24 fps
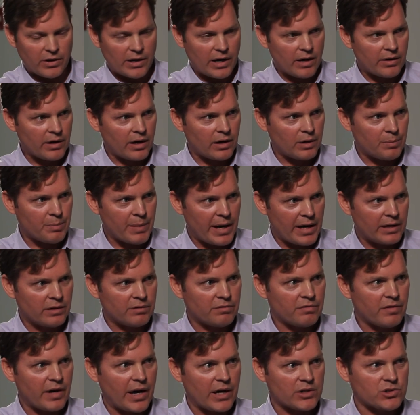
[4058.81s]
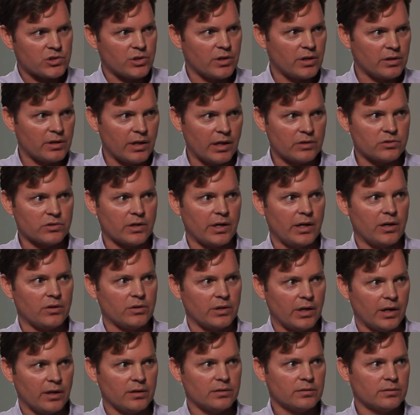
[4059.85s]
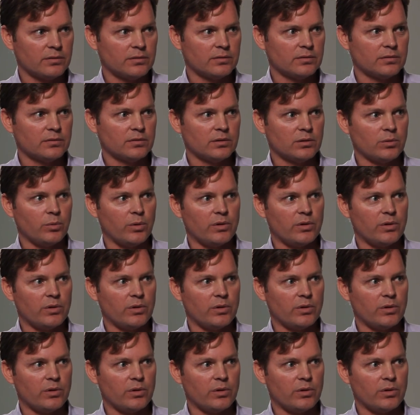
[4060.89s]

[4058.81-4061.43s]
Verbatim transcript: out how to manufacture at that scale yet, right.